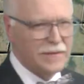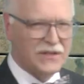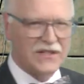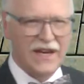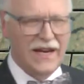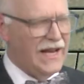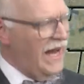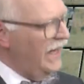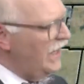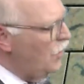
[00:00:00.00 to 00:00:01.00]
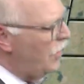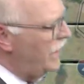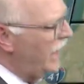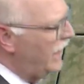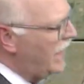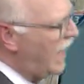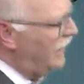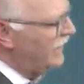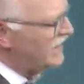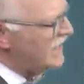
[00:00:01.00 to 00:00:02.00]
in Muskegon, 81 in
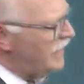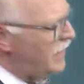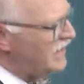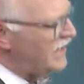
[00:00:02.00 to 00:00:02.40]
Holland. That's down about